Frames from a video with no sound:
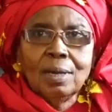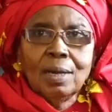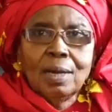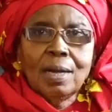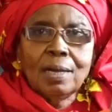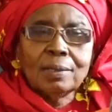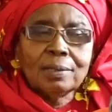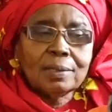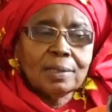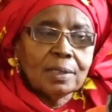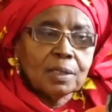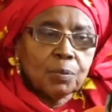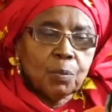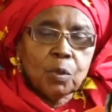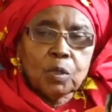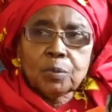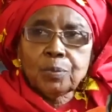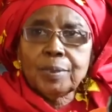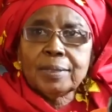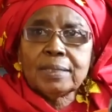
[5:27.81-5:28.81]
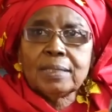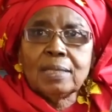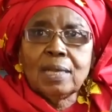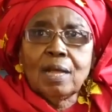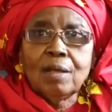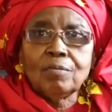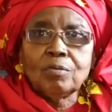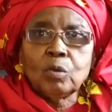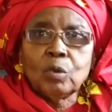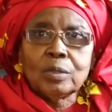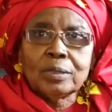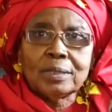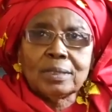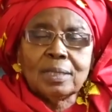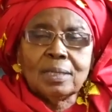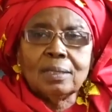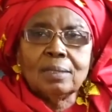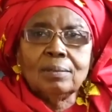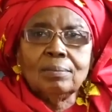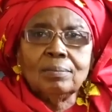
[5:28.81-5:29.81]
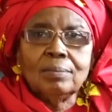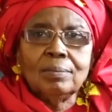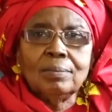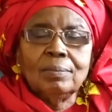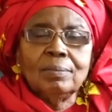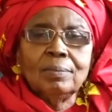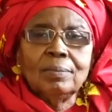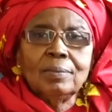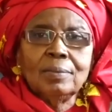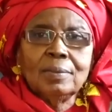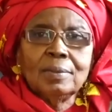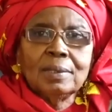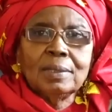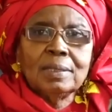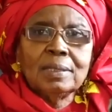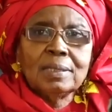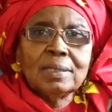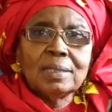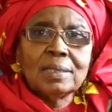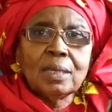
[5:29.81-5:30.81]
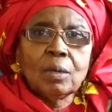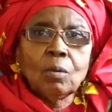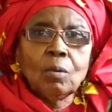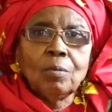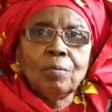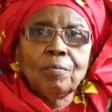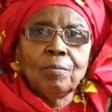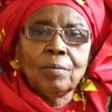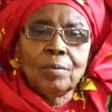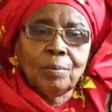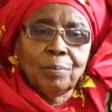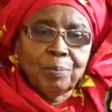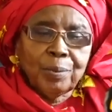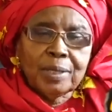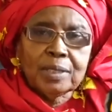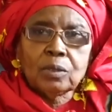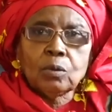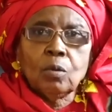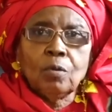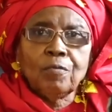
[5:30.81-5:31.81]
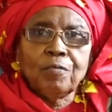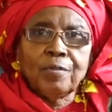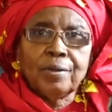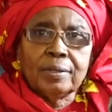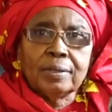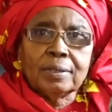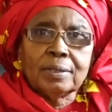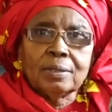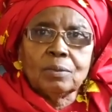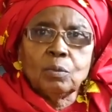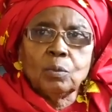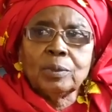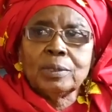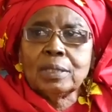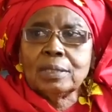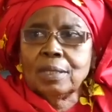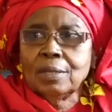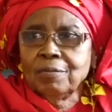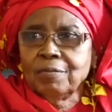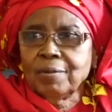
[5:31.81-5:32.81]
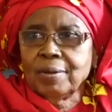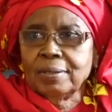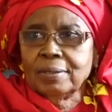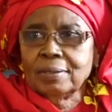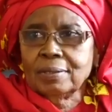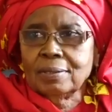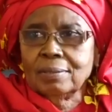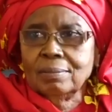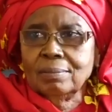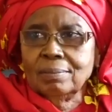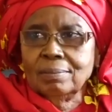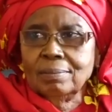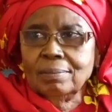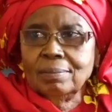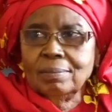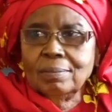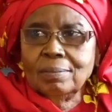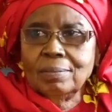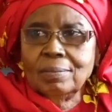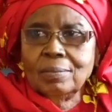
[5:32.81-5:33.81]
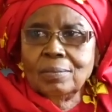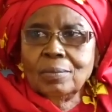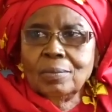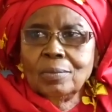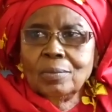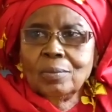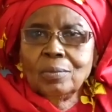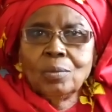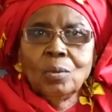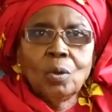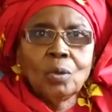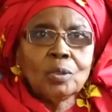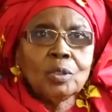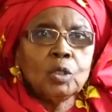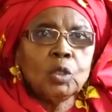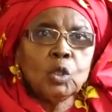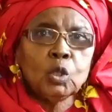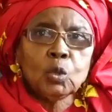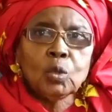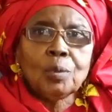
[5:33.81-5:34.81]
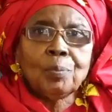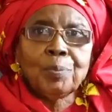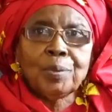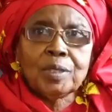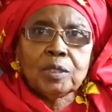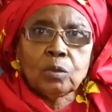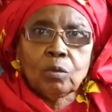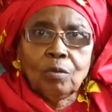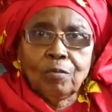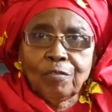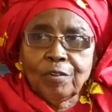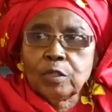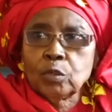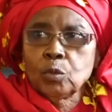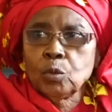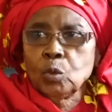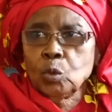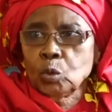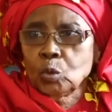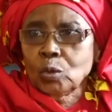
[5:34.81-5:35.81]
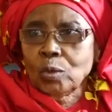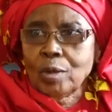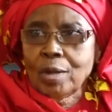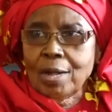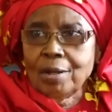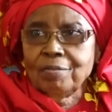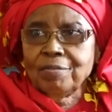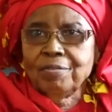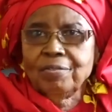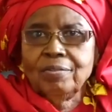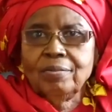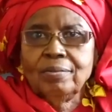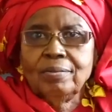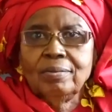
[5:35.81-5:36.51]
As the spokesperson have just said, this is a press conference with a difference, not the usual press conference we used to have.